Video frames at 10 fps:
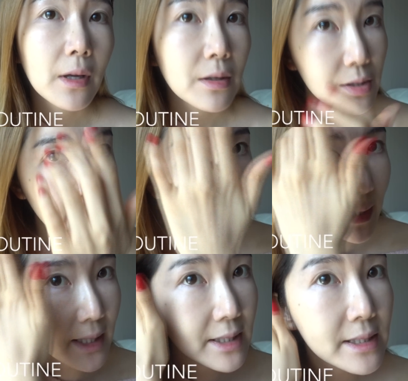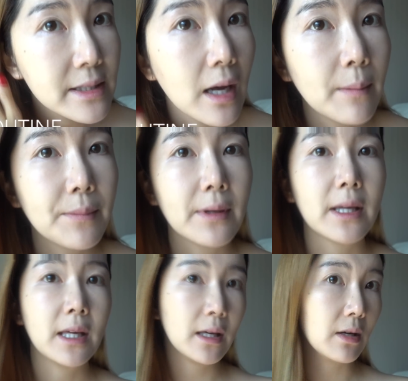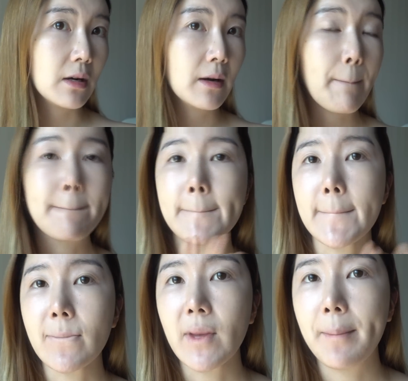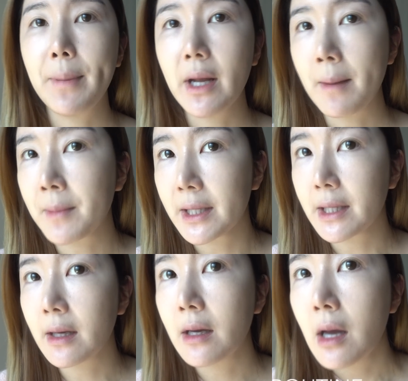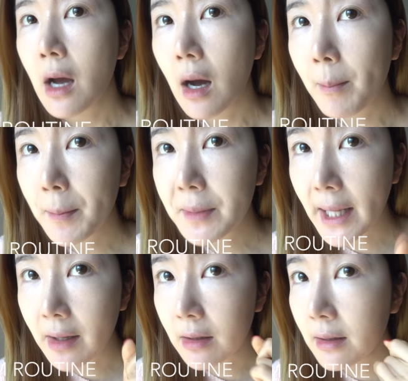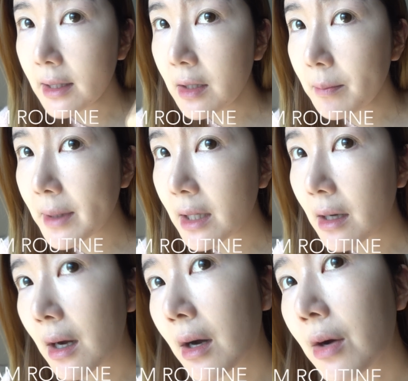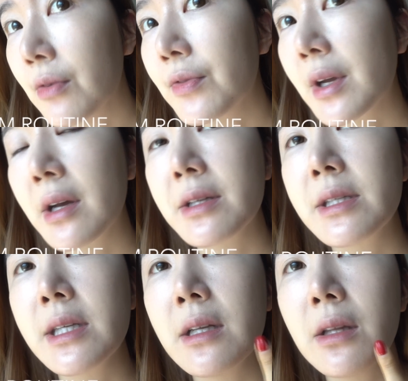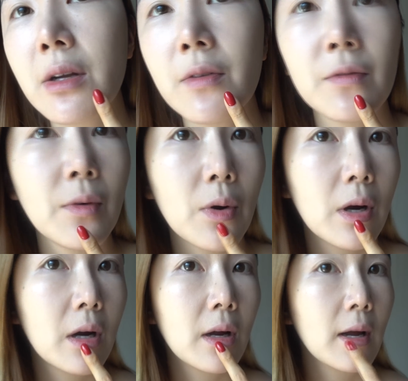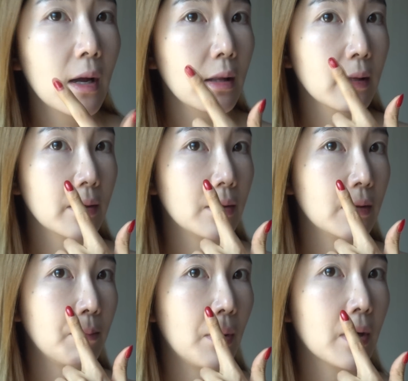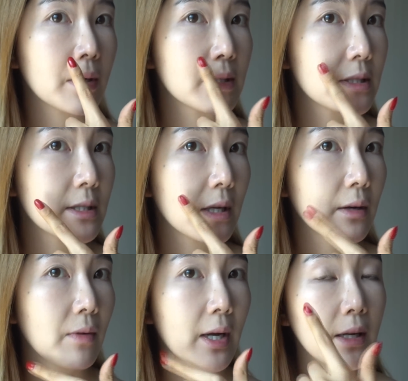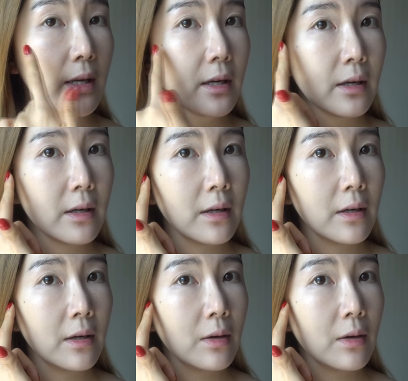So I can stop here, but I'm gonna apply a little bit of the concealer for little parts like right here